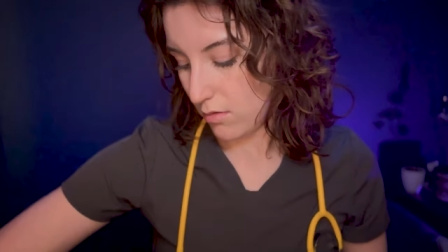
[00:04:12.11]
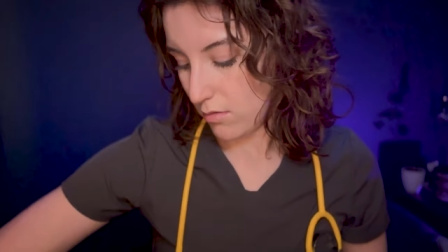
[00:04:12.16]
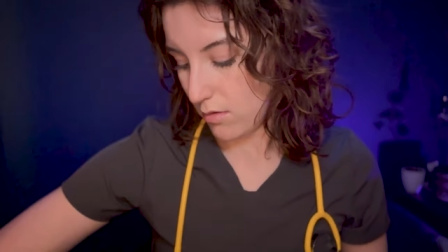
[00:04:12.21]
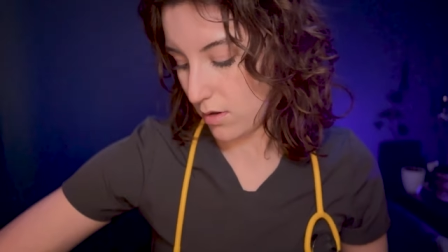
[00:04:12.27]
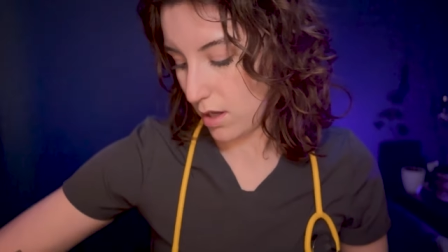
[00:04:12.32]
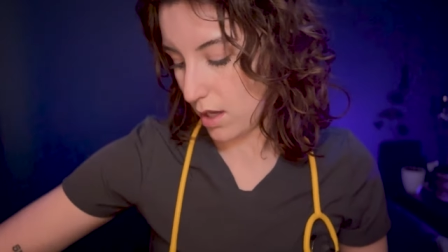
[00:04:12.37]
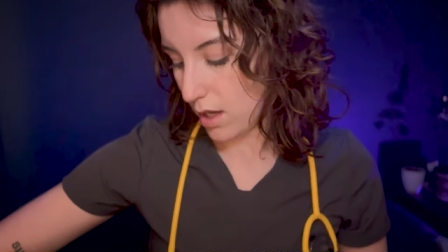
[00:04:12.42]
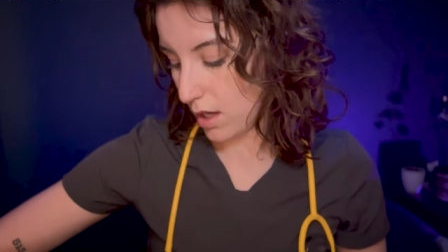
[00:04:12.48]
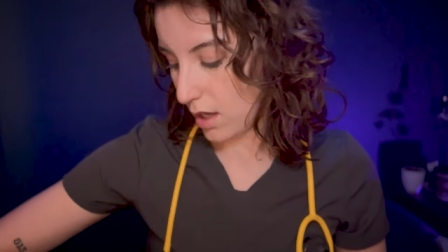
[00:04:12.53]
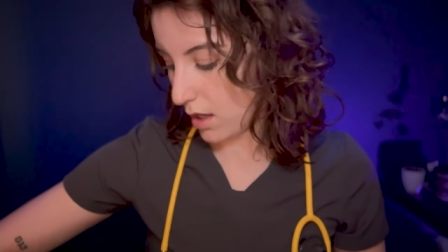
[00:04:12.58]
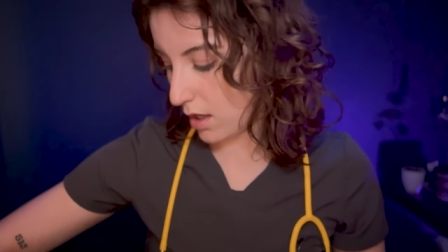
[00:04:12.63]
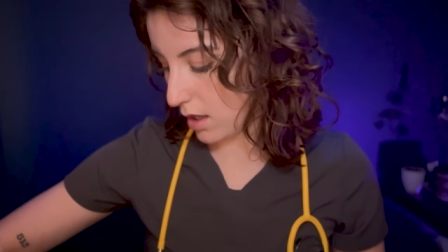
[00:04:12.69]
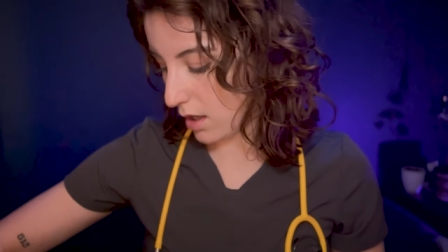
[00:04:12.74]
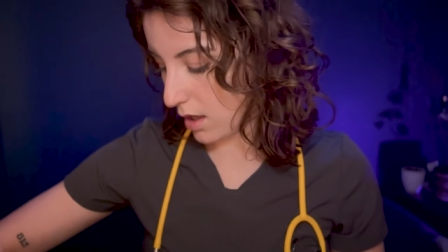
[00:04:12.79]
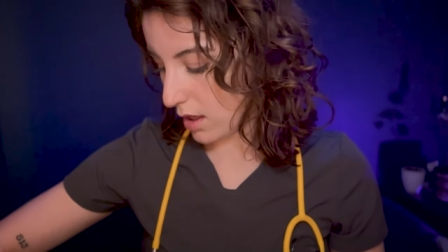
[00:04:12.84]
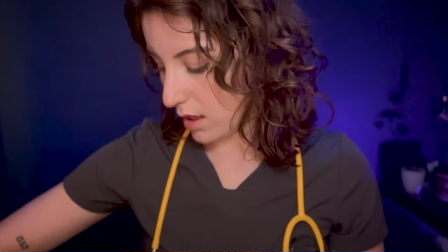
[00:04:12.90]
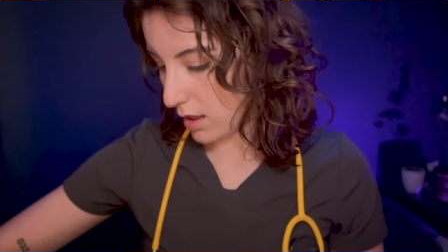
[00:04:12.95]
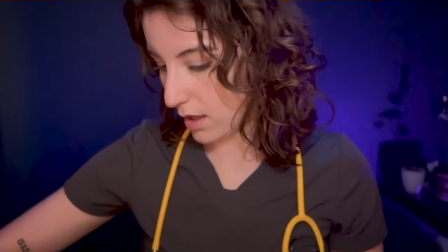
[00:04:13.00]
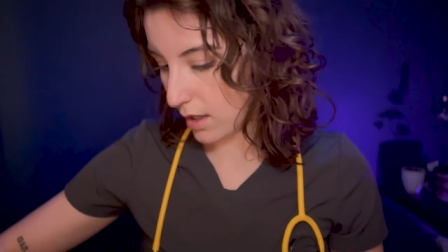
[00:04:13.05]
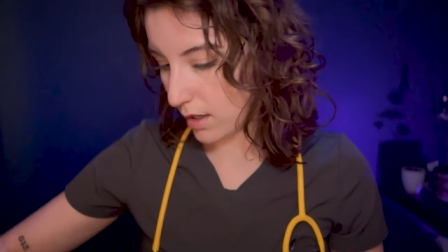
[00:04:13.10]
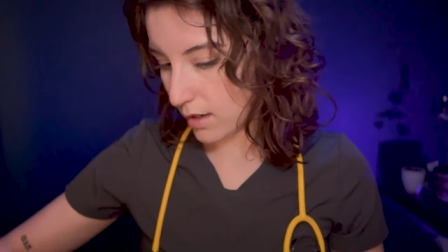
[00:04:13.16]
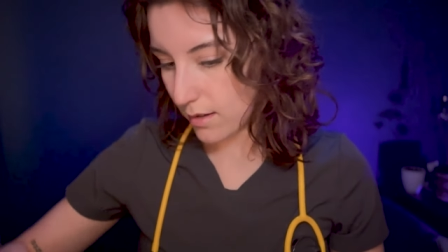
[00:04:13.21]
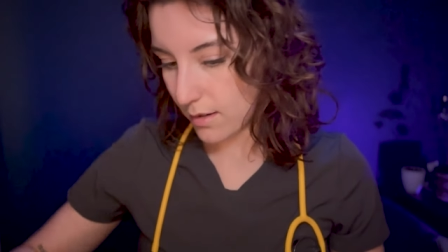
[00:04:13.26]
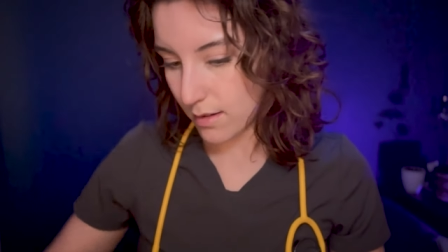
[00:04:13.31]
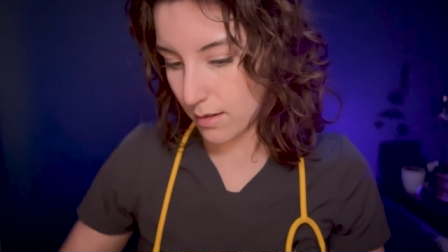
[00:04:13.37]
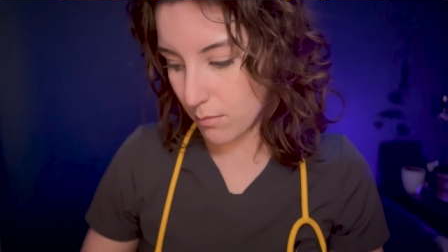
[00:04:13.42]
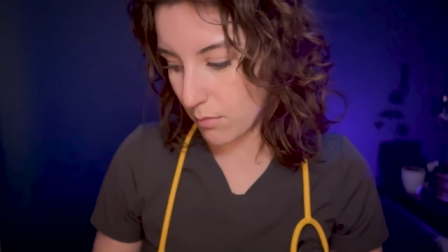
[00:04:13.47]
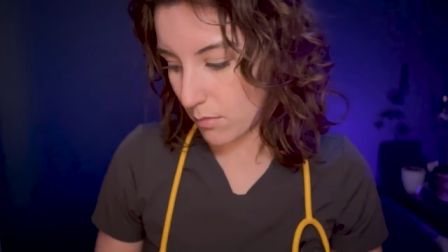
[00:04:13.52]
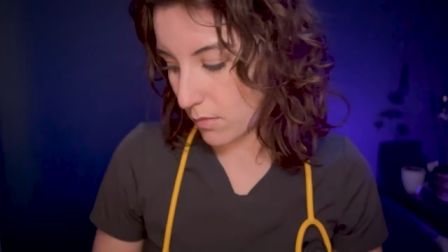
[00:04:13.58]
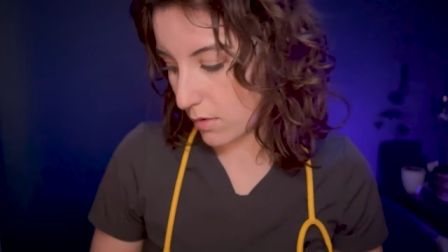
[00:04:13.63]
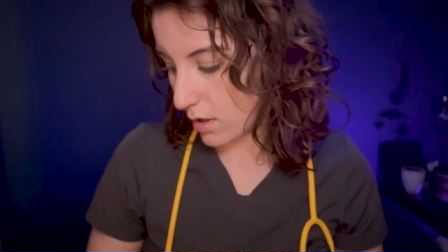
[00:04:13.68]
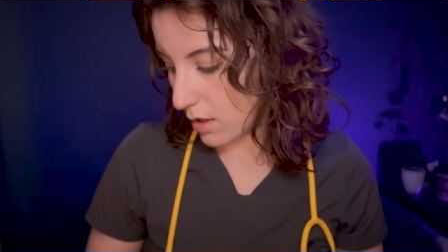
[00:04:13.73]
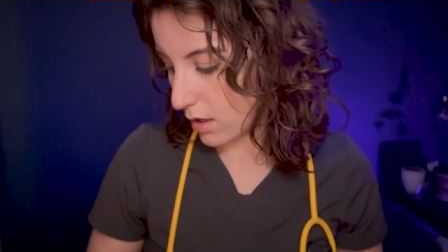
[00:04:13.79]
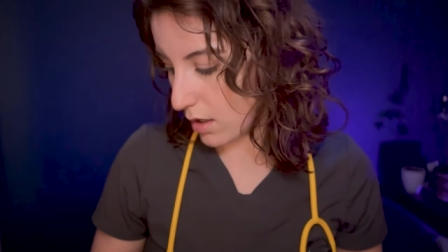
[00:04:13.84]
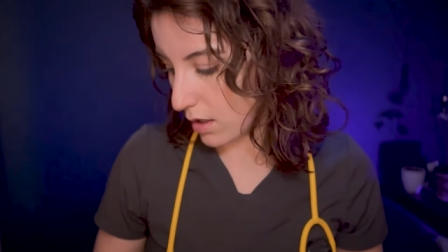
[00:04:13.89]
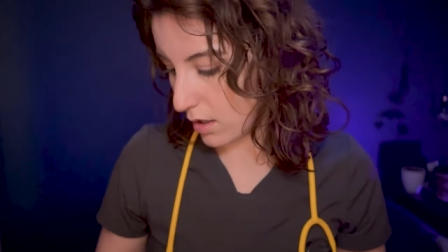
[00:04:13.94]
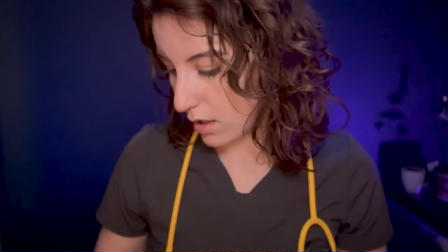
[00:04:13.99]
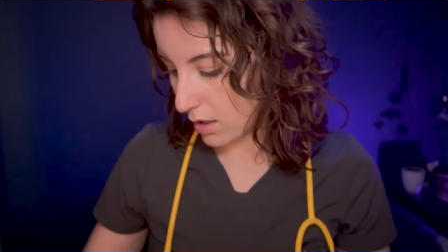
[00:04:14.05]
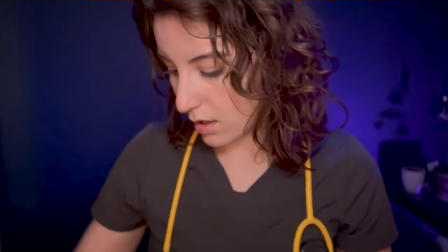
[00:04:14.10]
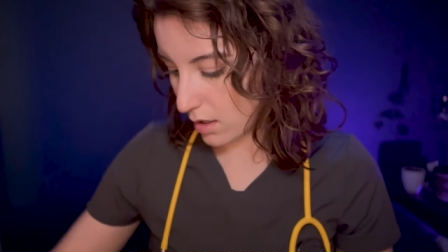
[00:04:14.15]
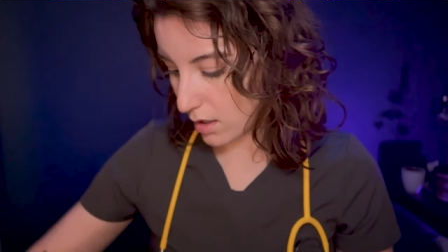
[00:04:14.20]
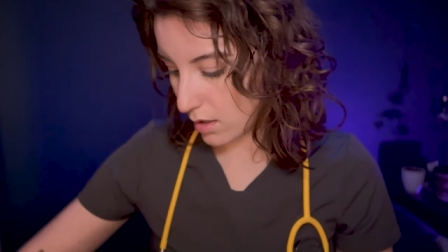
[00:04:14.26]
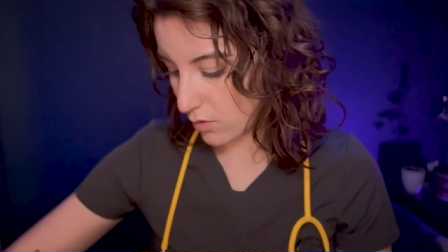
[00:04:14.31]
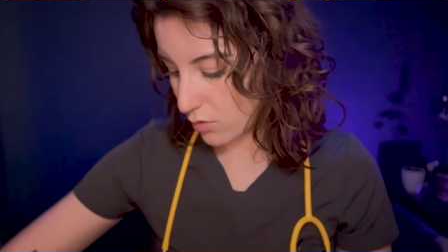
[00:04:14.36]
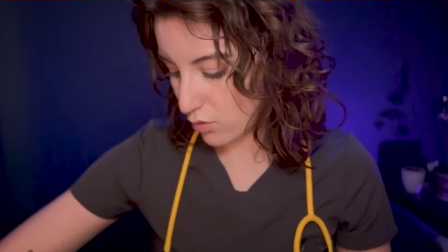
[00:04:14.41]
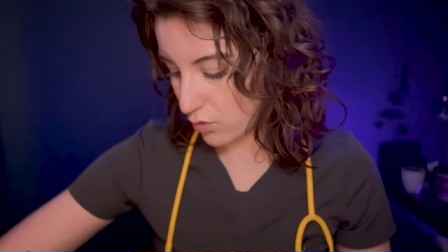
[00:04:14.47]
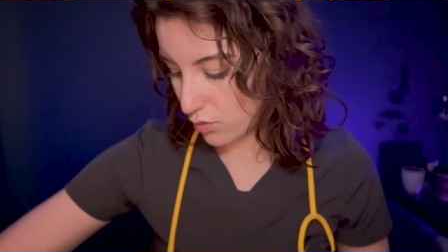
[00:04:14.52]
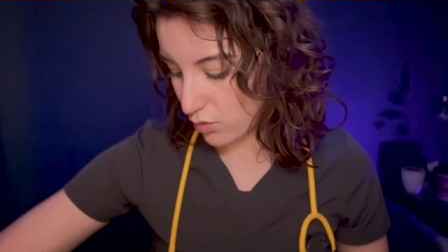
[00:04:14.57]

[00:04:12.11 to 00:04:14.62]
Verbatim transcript: Okay, let me.